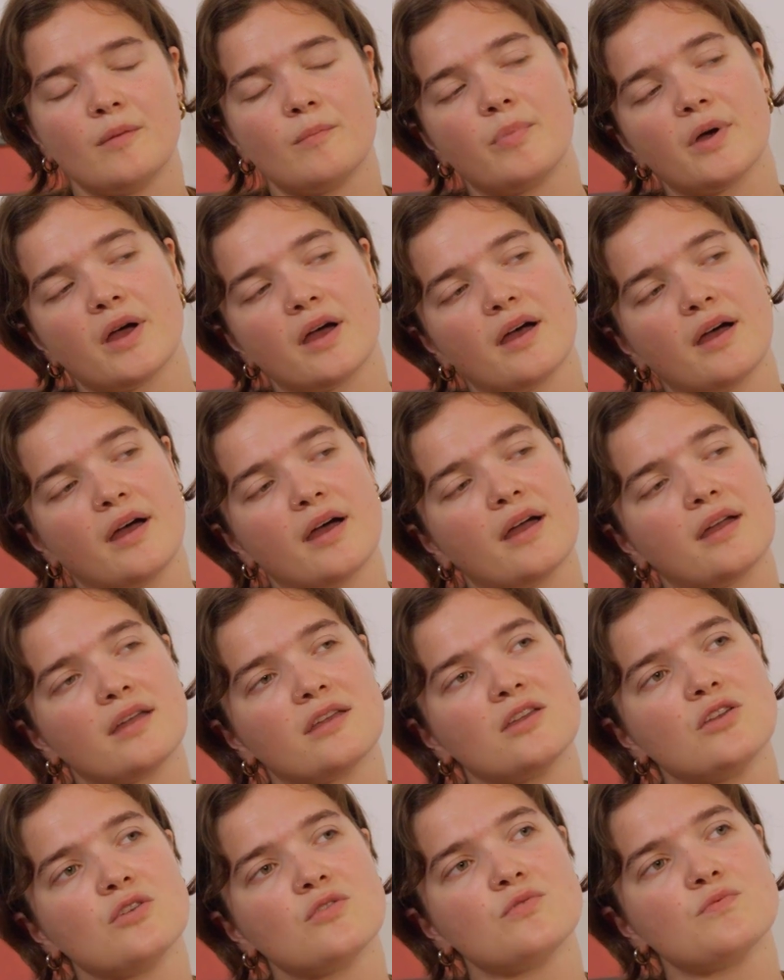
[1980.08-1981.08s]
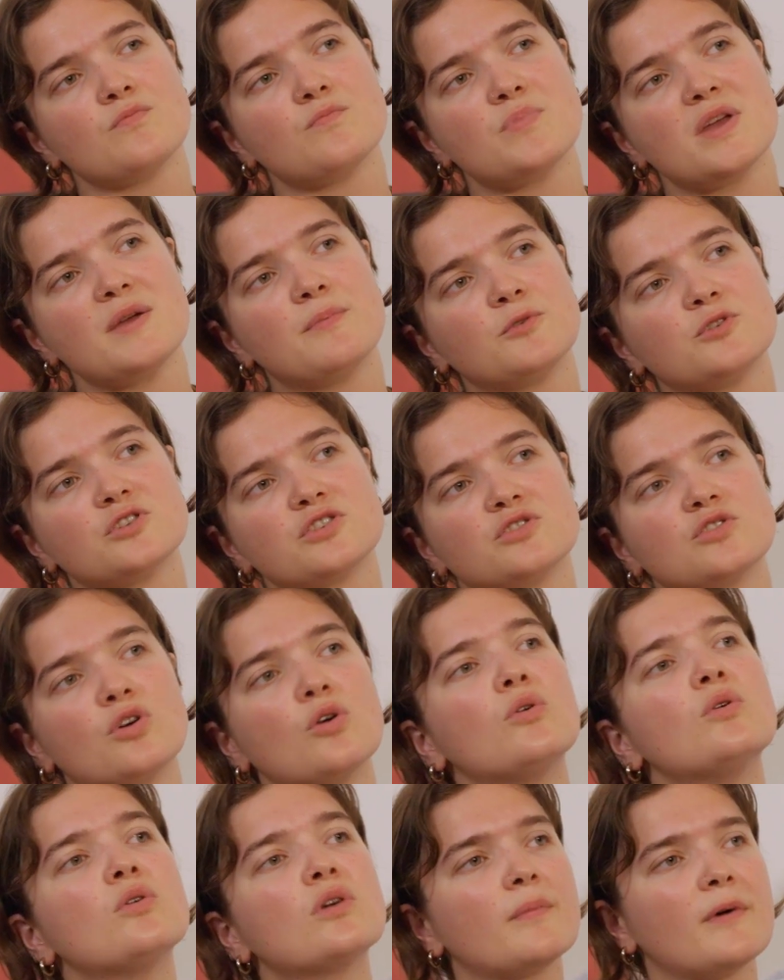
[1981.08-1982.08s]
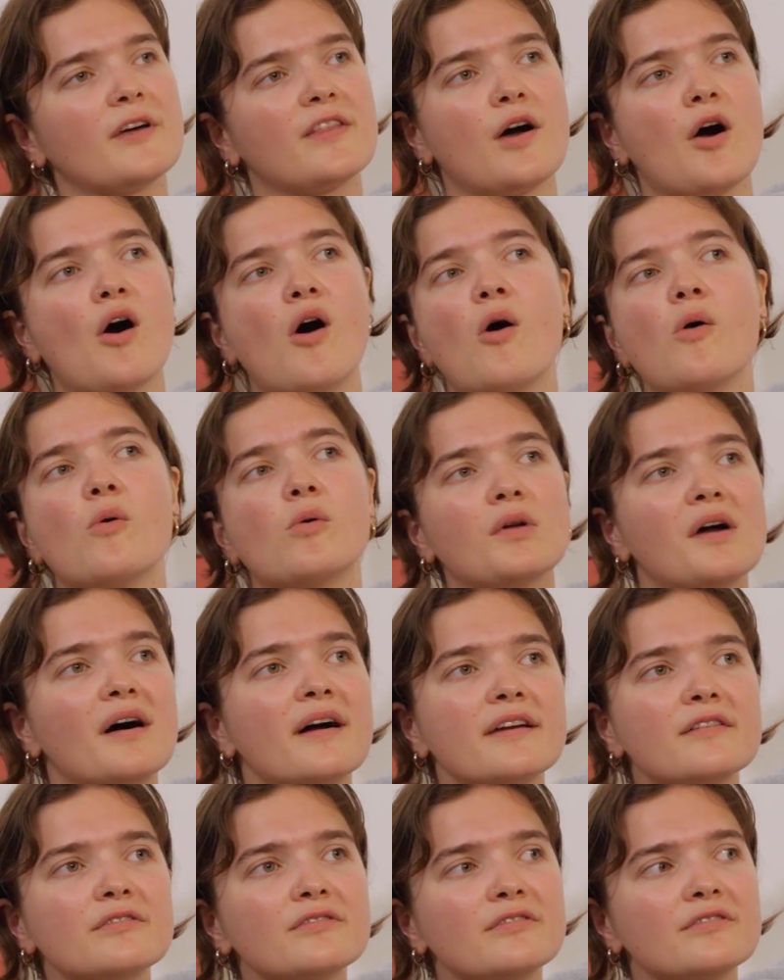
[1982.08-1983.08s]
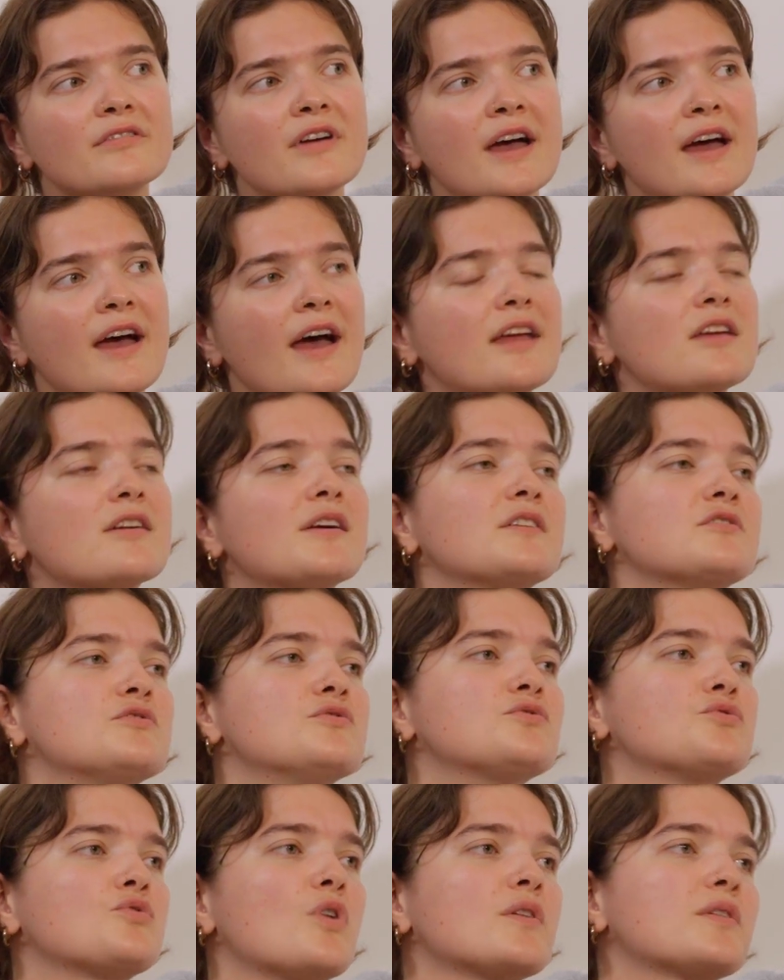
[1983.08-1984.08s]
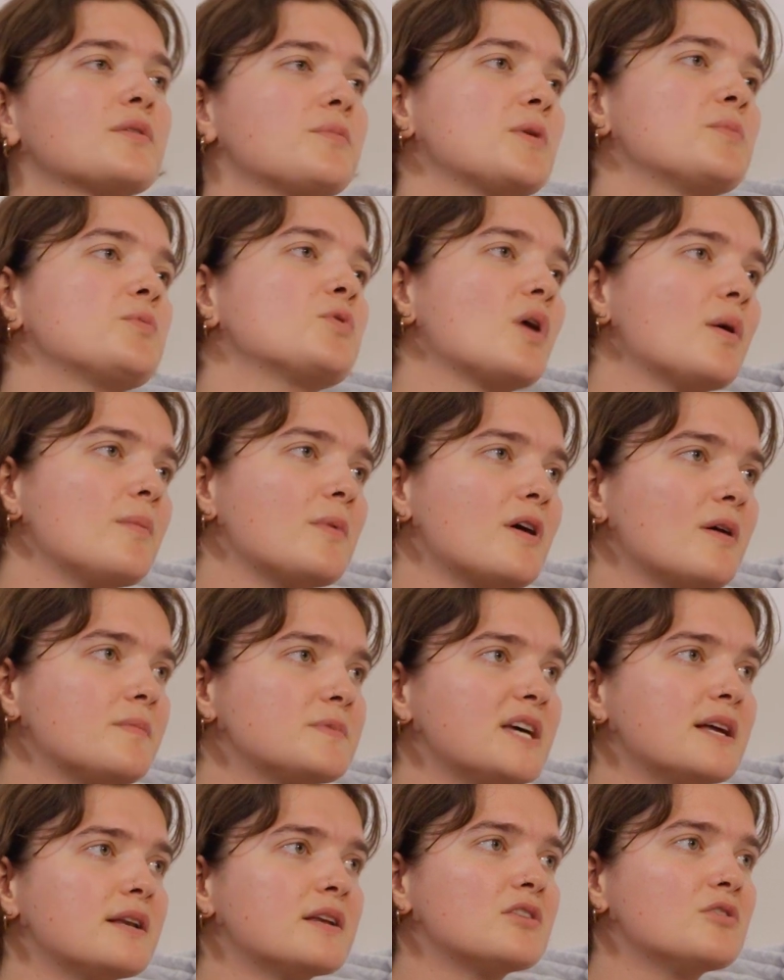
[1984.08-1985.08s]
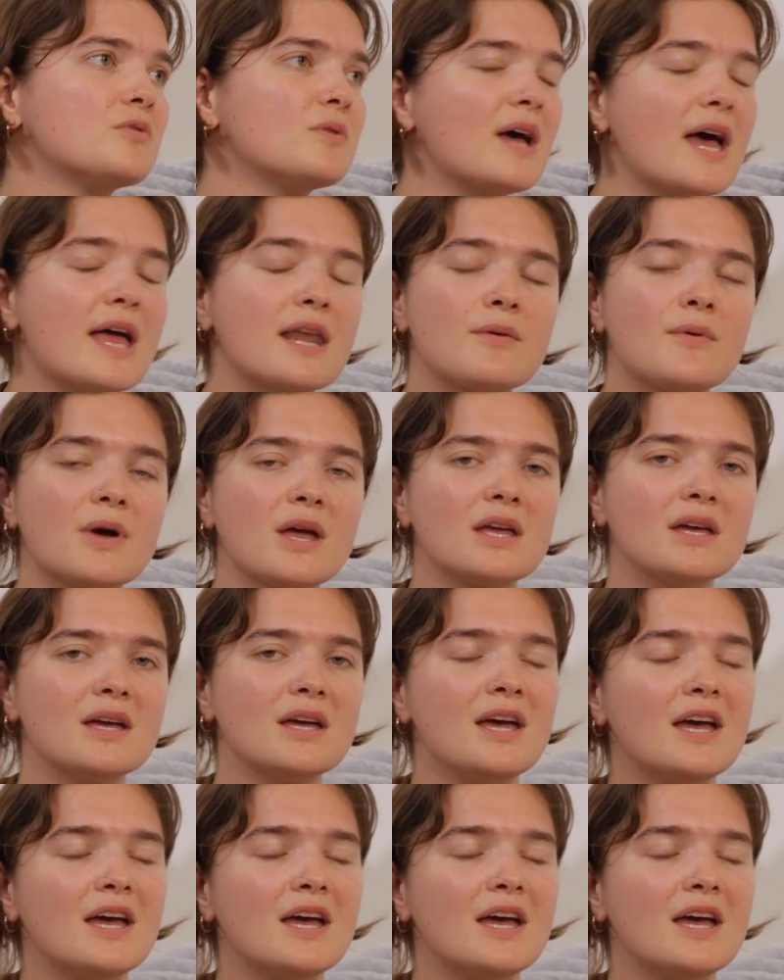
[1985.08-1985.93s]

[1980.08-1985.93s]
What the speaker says: But people just talk about their whole life. You get drunk people coming up telling you it anyway.